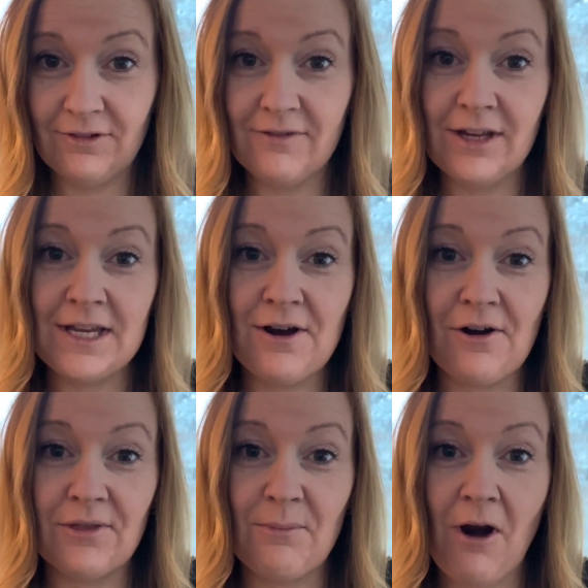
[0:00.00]
living here
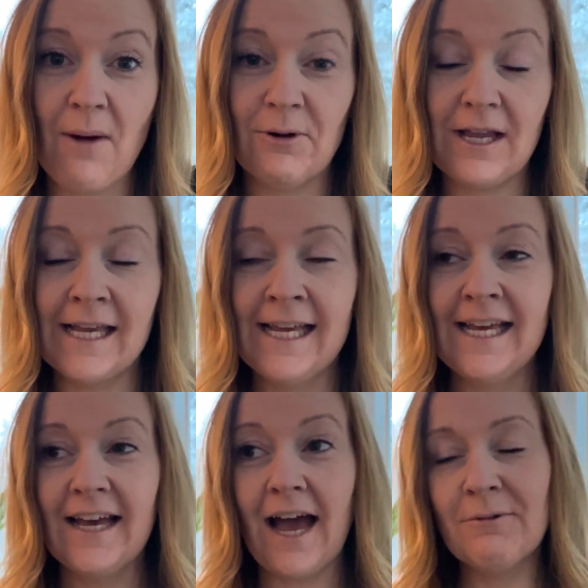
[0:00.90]
on the property.
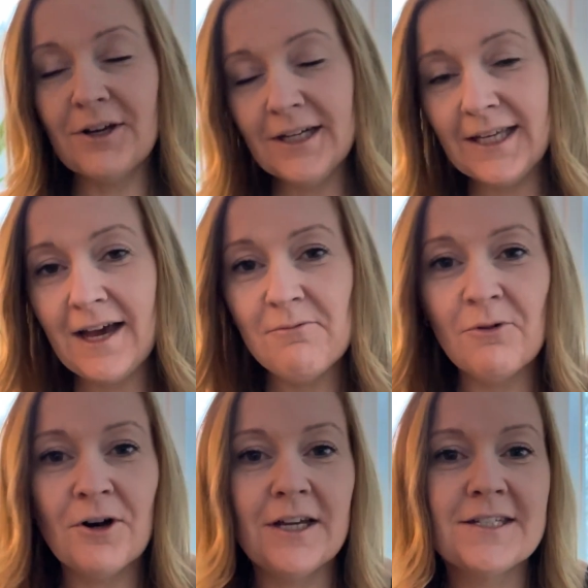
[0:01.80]
I'm gonna get
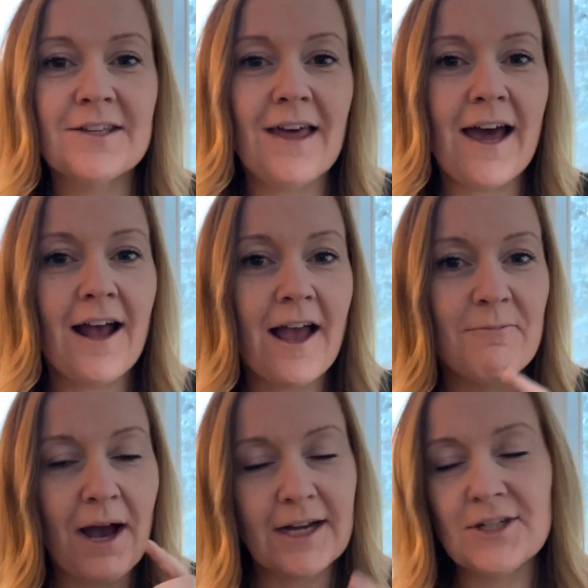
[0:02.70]
more into that.
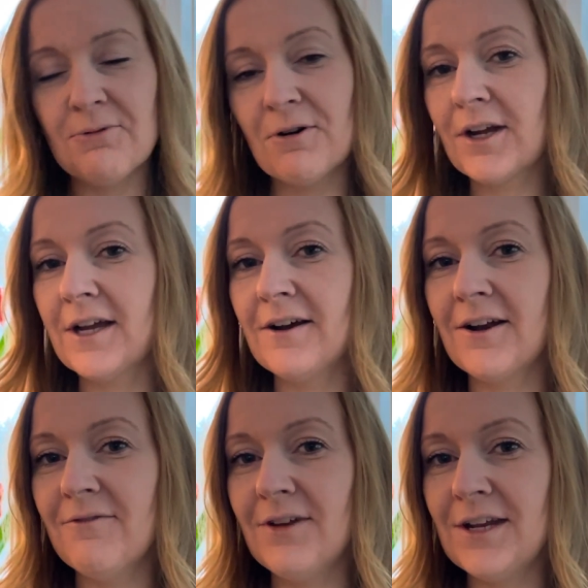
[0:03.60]
I'm actually working
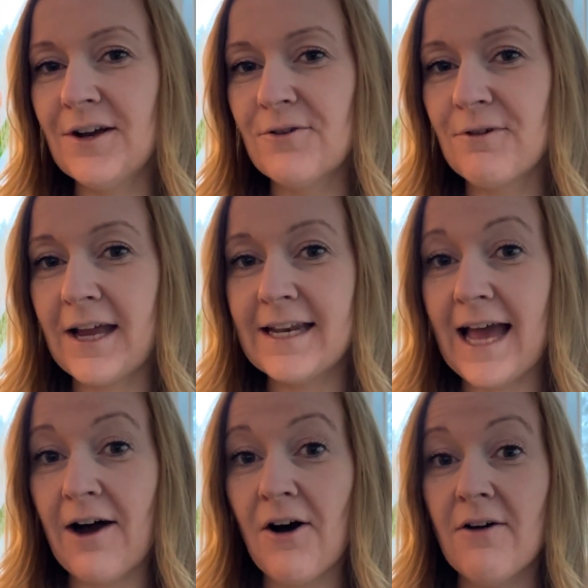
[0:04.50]
on a video right
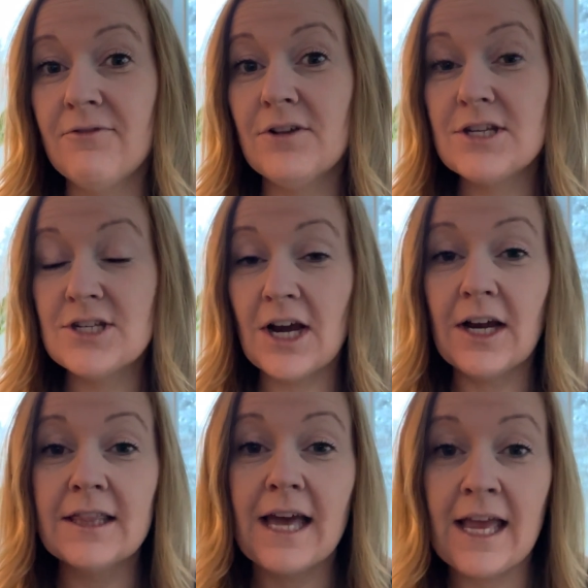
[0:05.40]
now of
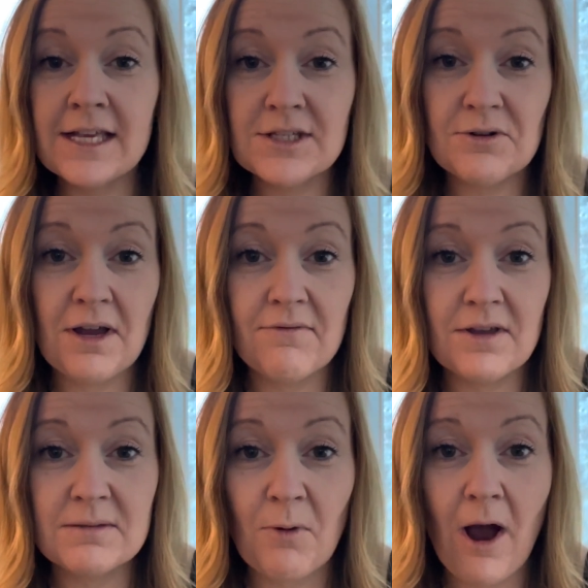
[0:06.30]
sharing the history of
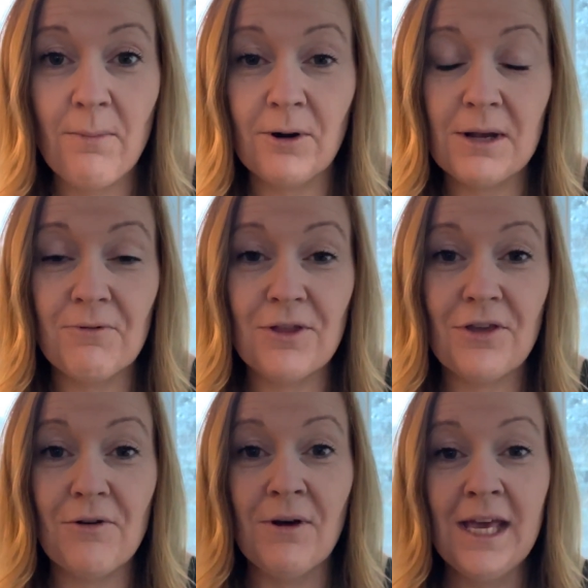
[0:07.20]
this property with
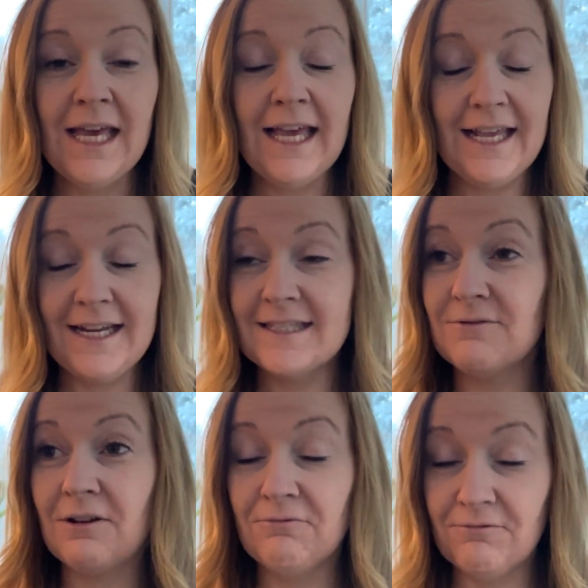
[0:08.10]
you. It is
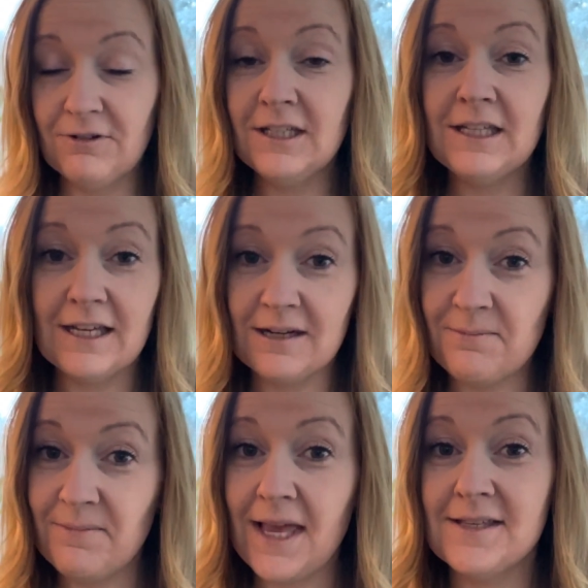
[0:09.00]
really an
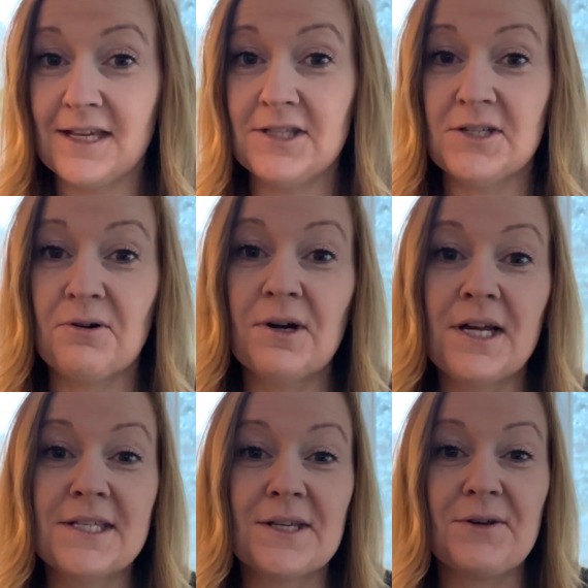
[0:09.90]
amazing
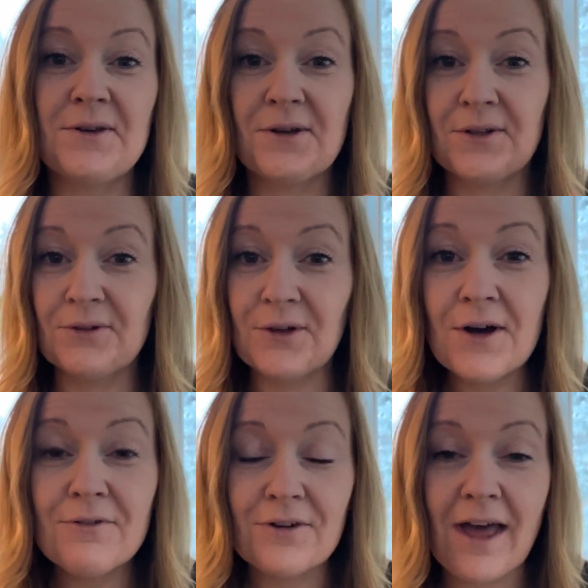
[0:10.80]
story, so you can
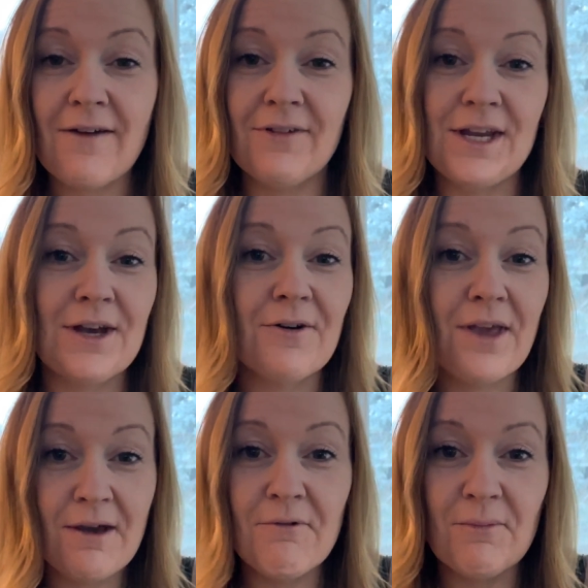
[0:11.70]
look for that video.
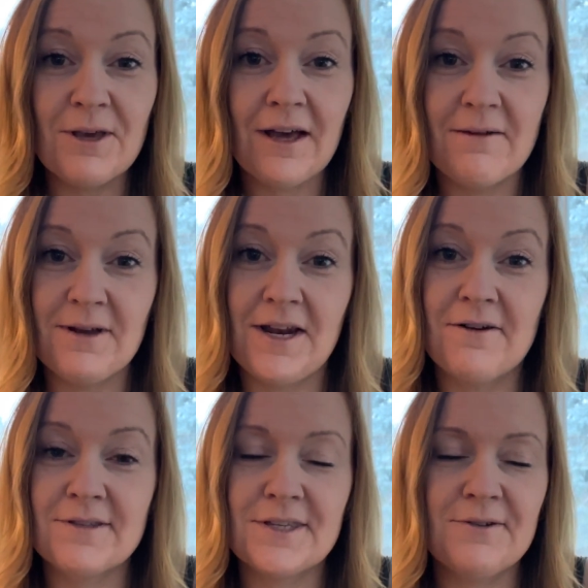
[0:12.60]
It will be coming
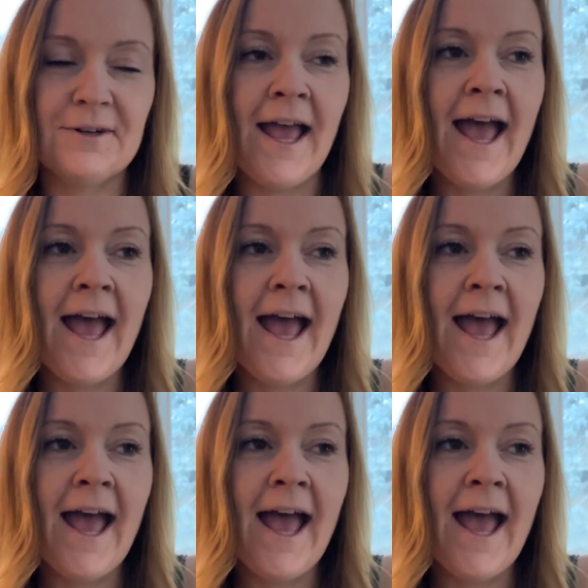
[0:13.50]
out soon.